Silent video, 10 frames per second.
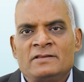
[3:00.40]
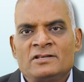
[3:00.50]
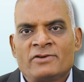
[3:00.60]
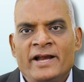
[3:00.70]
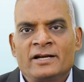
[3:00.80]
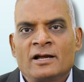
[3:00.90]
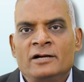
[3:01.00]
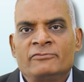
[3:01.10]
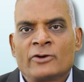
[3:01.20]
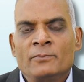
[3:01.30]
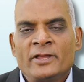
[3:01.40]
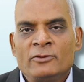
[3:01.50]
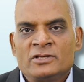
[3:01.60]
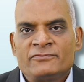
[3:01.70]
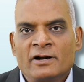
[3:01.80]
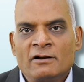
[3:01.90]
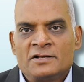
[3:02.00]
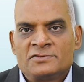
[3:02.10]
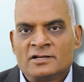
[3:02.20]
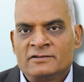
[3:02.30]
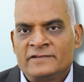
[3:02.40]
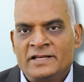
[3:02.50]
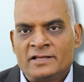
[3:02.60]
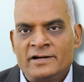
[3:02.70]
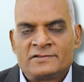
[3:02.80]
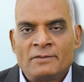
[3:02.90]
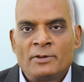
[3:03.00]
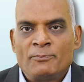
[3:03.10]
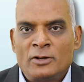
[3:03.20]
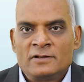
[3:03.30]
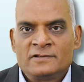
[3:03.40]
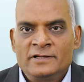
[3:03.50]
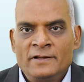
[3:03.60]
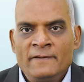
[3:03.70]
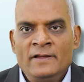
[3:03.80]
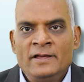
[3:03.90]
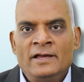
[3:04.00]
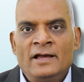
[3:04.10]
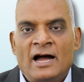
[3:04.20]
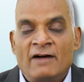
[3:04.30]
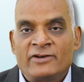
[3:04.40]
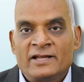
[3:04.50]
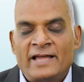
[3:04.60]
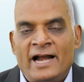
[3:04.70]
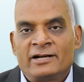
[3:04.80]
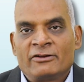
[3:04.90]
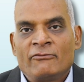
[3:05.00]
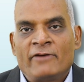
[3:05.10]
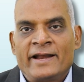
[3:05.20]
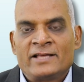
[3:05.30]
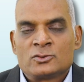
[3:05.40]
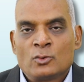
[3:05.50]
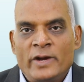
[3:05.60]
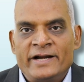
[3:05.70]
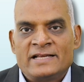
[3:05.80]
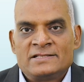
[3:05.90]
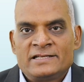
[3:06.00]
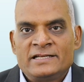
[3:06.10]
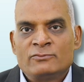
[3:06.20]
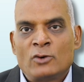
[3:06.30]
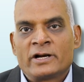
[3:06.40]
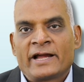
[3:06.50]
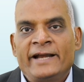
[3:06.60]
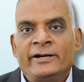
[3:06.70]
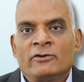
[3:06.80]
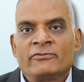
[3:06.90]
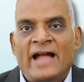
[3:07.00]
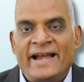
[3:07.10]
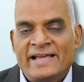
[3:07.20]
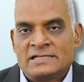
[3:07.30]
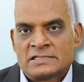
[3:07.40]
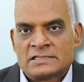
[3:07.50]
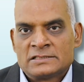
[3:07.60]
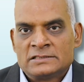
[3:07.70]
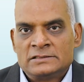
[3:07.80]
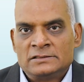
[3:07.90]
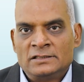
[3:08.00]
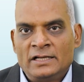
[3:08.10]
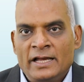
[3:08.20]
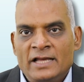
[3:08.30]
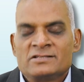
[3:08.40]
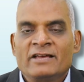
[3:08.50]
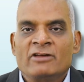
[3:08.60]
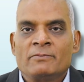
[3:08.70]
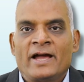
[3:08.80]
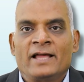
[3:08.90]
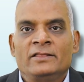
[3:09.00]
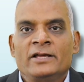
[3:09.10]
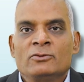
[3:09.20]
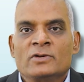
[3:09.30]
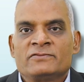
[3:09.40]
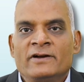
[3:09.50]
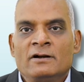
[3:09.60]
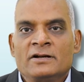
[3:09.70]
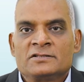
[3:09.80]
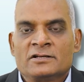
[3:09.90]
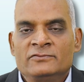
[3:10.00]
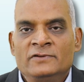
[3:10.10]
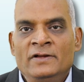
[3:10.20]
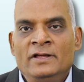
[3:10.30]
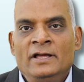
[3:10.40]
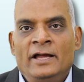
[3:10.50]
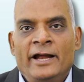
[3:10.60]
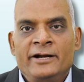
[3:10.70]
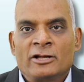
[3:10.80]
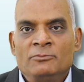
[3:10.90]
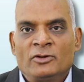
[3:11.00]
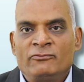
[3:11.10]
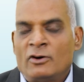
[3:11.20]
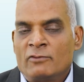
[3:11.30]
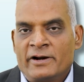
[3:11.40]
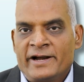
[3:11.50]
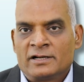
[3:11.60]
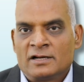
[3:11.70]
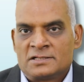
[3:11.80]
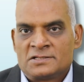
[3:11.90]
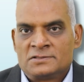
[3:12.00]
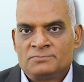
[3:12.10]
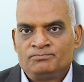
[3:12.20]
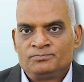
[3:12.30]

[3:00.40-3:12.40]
basis rate cut from the US Federal Reserve in the December policy. After that, one has to wait and see what kind of guidance is given by the US Federal Reserve in terms of forward rate cuts.